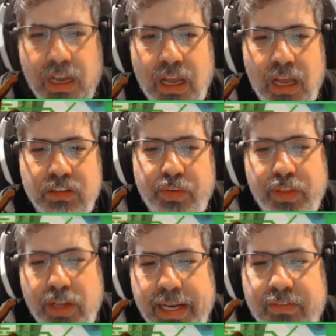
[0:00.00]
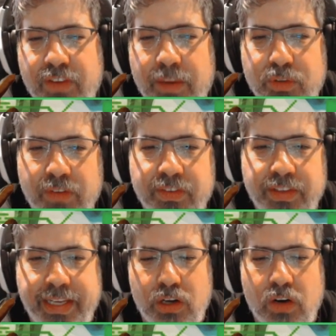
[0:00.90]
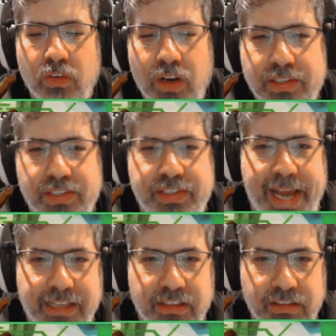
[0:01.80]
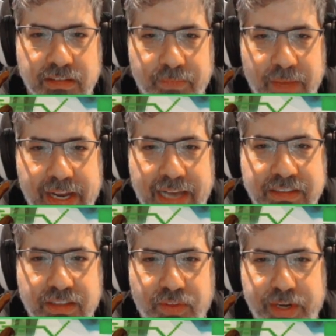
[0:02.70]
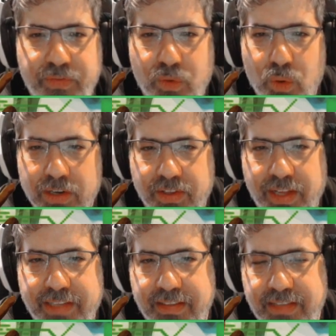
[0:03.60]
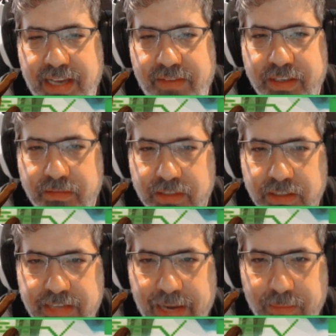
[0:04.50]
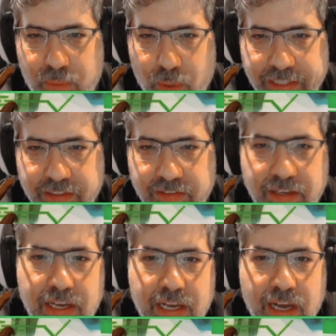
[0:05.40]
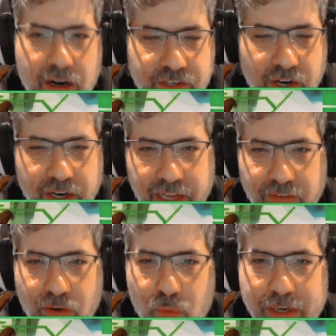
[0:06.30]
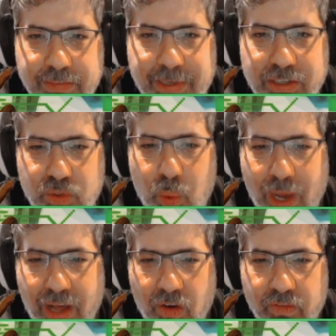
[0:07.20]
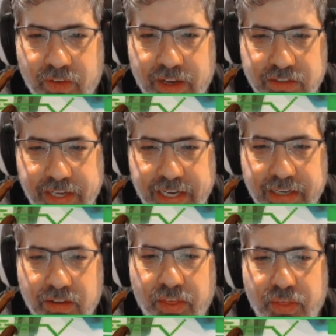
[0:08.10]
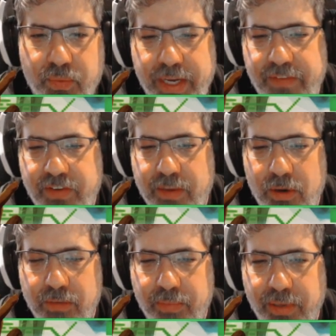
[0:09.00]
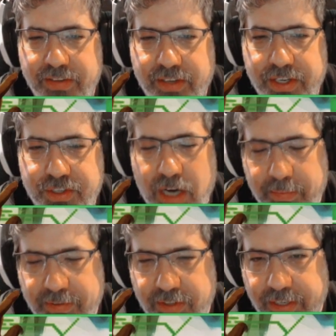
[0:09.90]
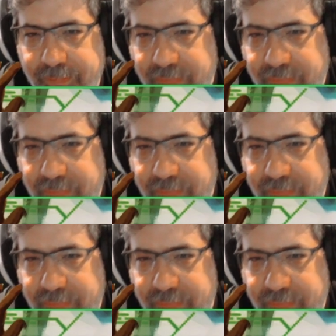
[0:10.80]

So if we look at it from sort of just like an overall stats, it has 3/4, so that's a 7 stat points. Our target at level 1 is about 12, so you get another 3 if your opponent plays a creature opposite.